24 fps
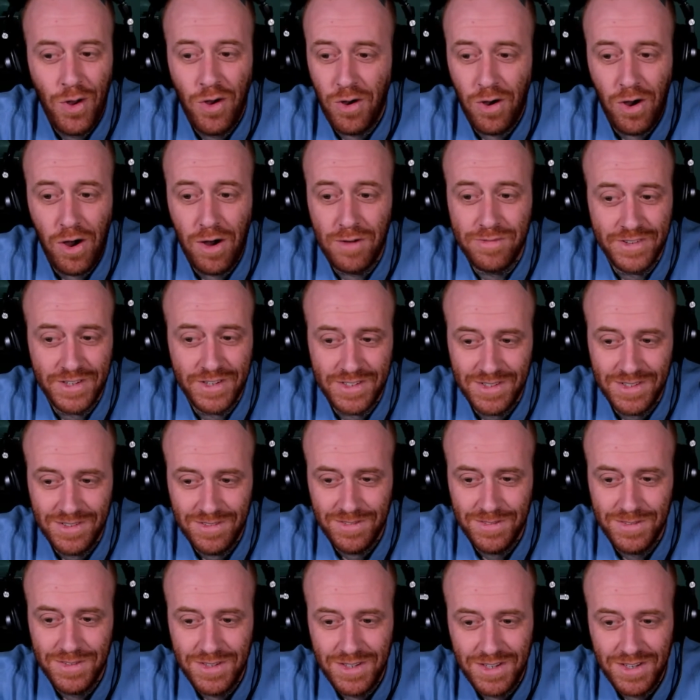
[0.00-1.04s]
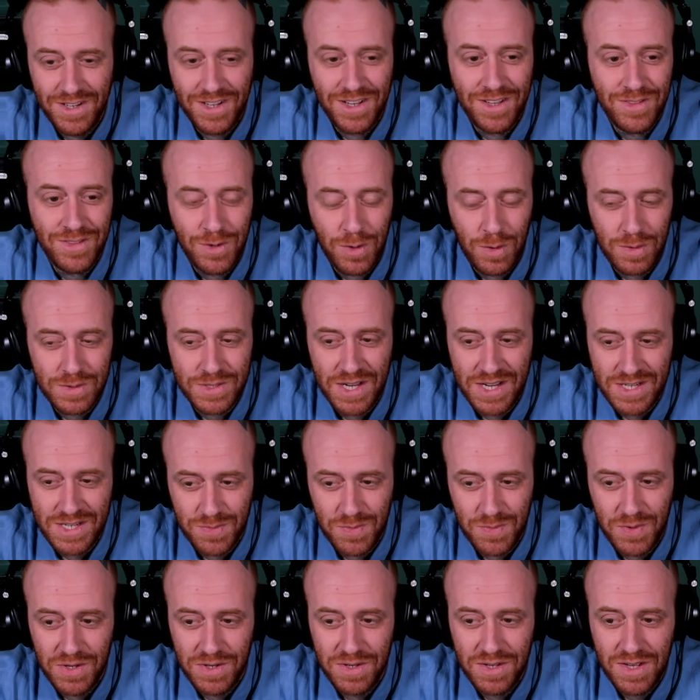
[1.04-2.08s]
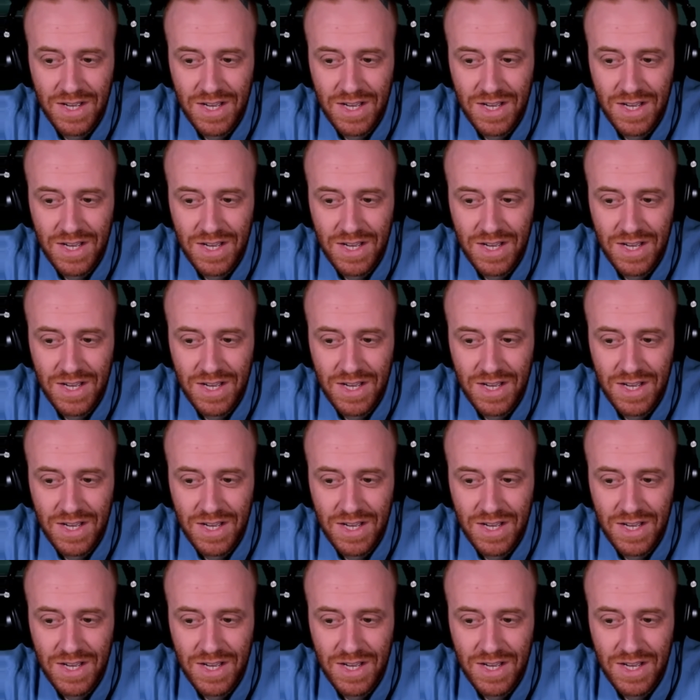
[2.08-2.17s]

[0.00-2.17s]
often in the Old Testament.